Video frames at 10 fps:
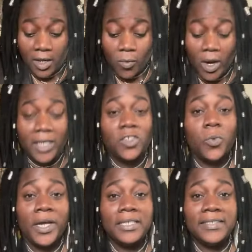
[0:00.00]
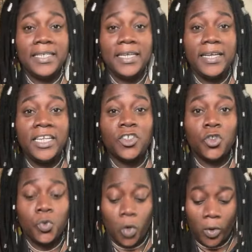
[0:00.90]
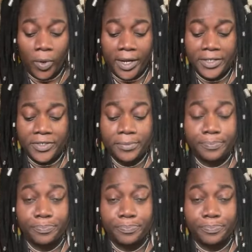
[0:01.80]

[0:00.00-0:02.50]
120 is 2 hours.